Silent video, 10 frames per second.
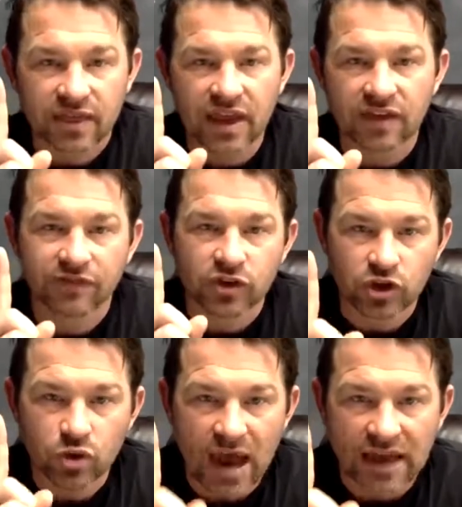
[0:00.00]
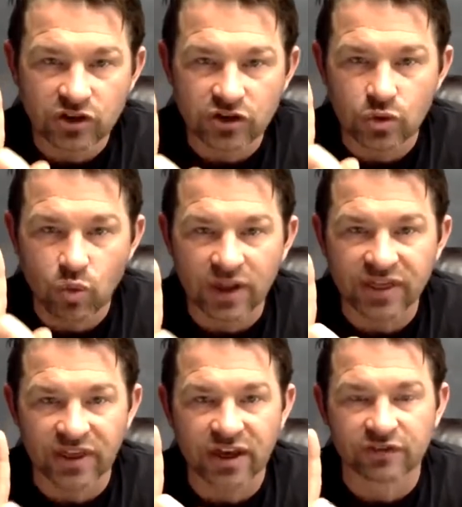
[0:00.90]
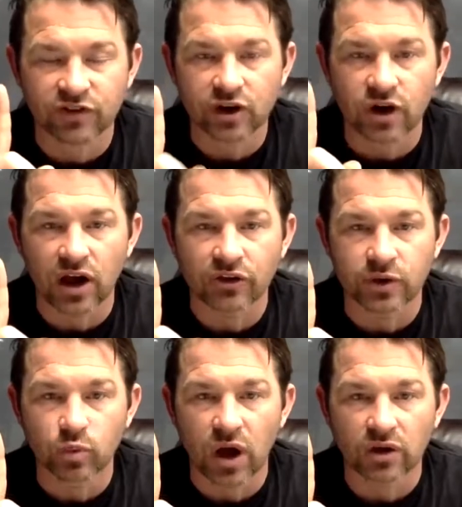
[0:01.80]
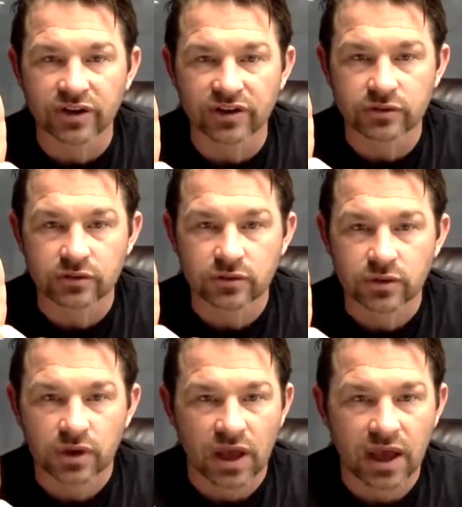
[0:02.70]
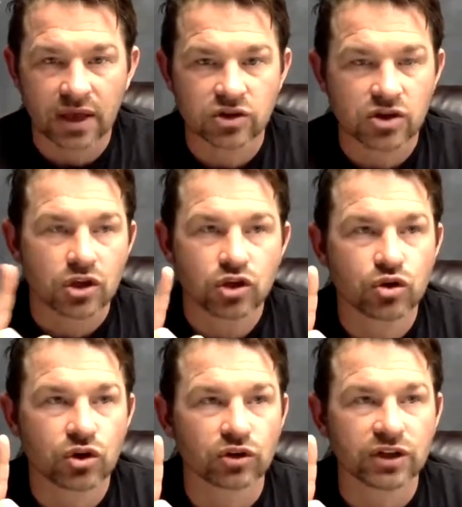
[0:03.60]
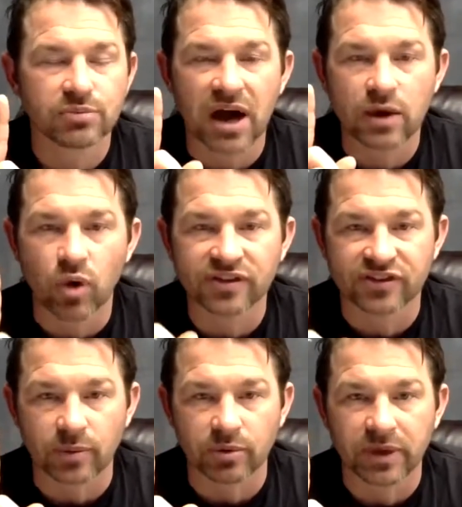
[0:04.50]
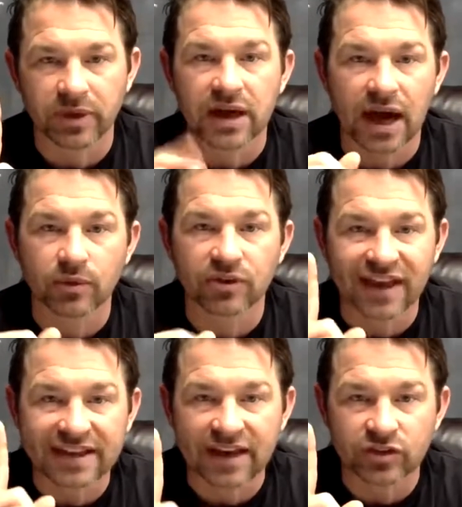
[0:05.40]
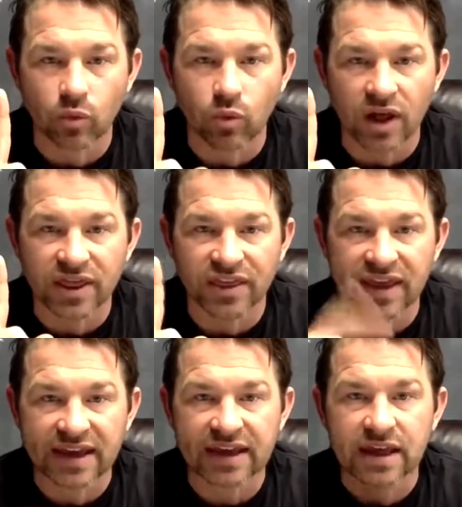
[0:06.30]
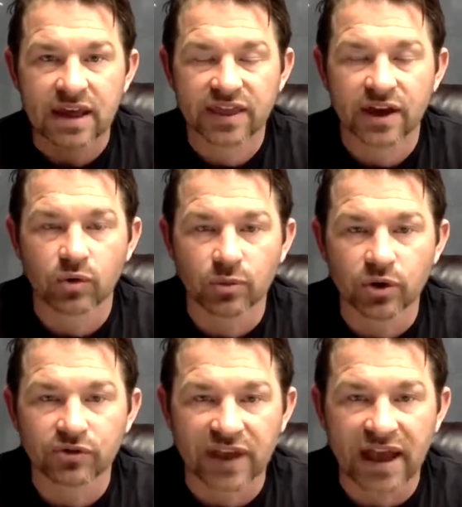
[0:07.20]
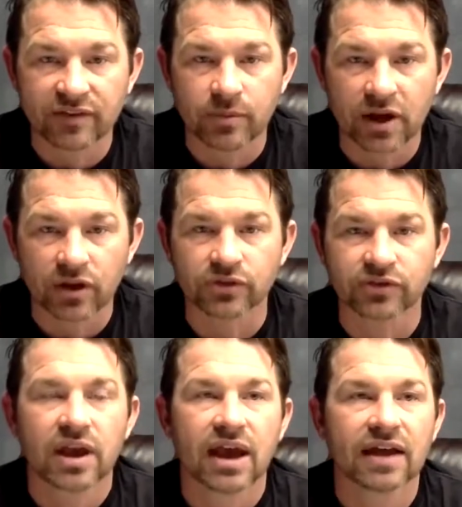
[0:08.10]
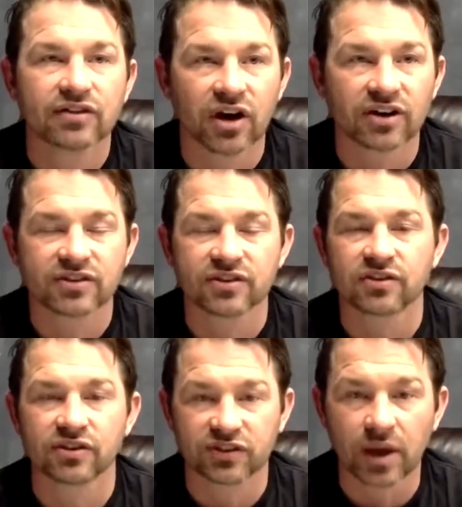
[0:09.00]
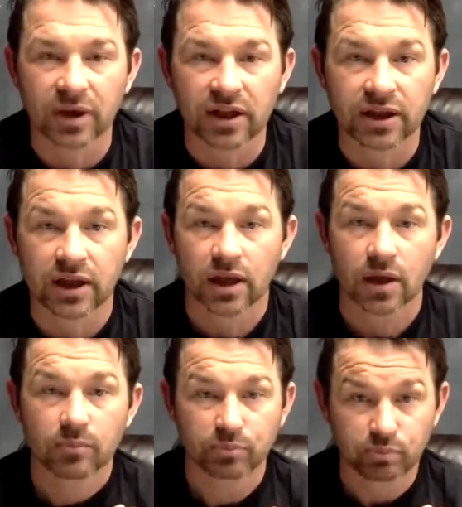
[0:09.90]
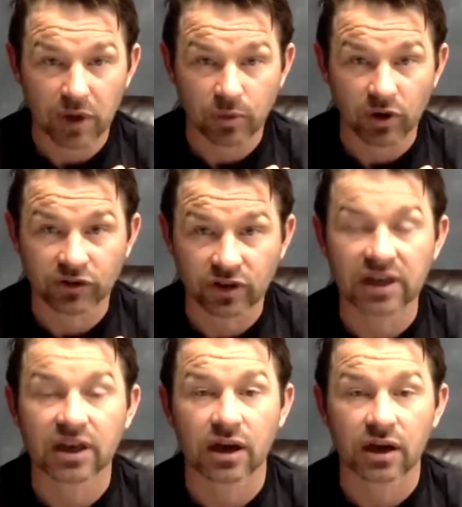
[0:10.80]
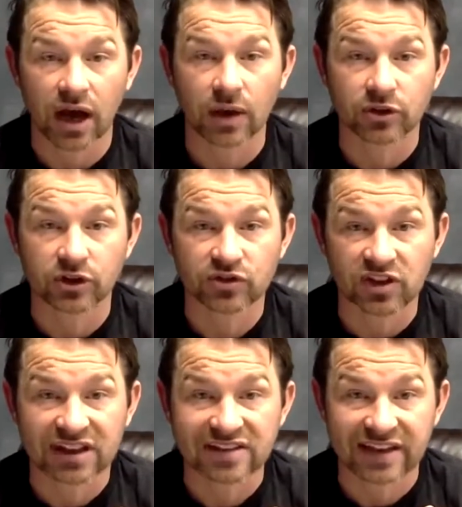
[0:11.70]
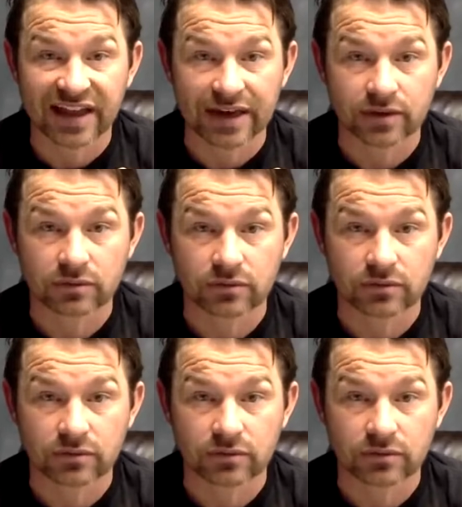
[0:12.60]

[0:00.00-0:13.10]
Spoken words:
if you had to do one thing for your health and wellness, and you could only buy one supplement, I would say get the one thing that removes the heavy metals and toxins systemically. Me personally, I would use Clean Slate.